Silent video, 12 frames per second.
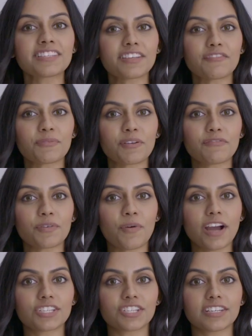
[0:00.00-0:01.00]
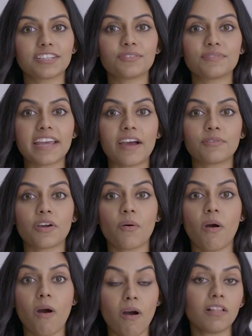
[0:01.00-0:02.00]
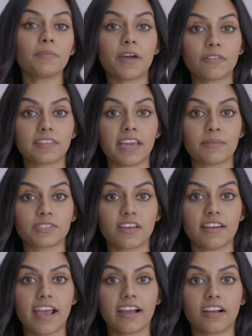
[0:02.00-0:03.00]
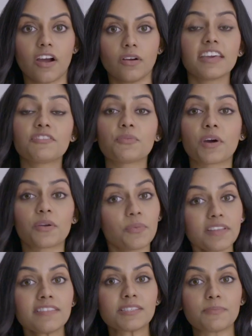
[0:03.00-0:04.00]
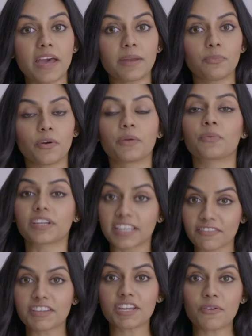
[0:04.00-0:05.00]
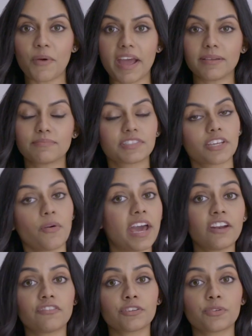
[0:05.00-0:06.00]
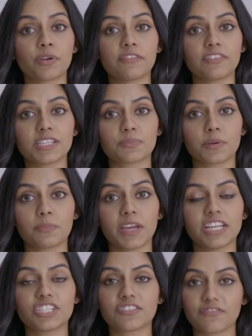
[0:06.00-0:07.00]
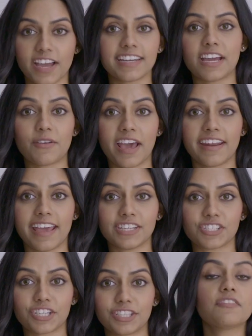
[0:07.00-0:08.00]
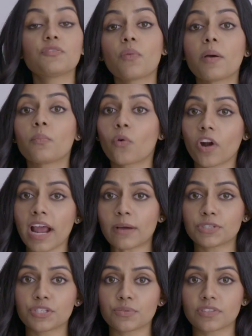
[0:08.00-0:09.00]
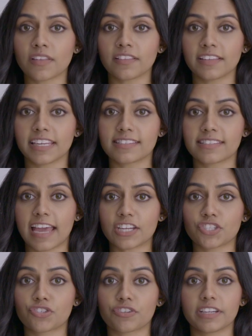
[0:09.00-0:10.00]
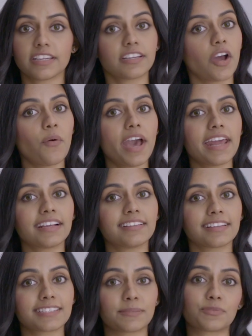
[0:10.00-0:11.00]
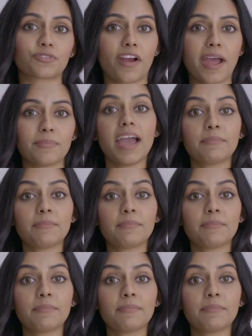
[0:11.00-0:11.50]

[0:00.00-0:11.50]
Thanks everyone for watching. You now know all about the Amazon Echo. If you want to win this bad boy, we're giving it away. So head over to our Facebook page to find out how to enter. If you want more how-tos on the latest gadgetry, go ahead and click subscribe.